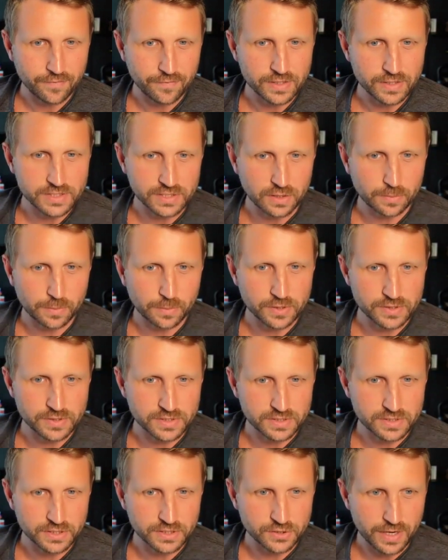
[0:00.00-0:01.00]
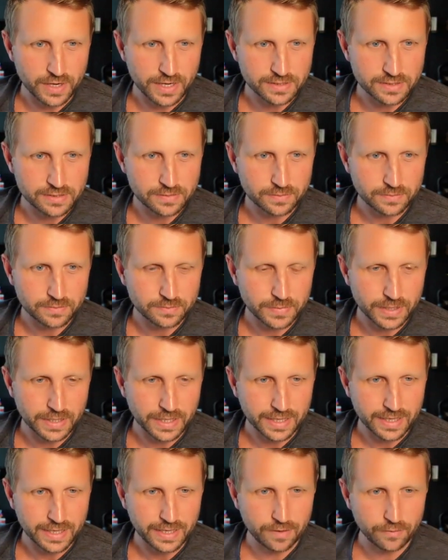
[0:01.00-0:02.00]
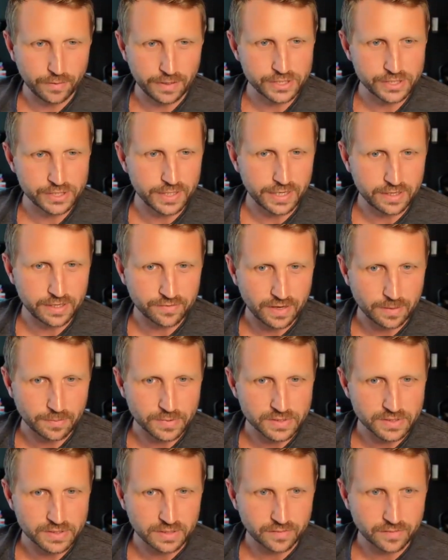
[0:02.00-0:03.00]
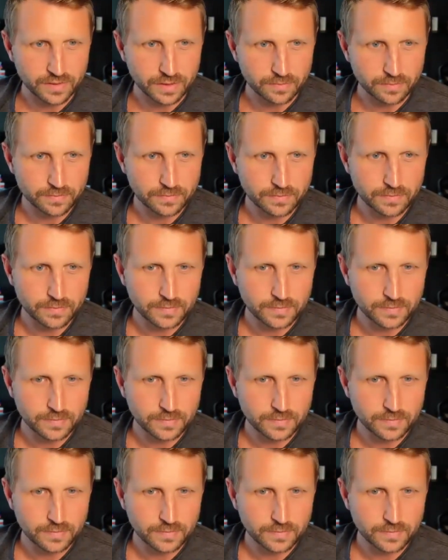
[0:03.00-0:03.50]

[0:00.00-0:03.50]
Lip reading: every single person's address, but I can't reach 95% of them.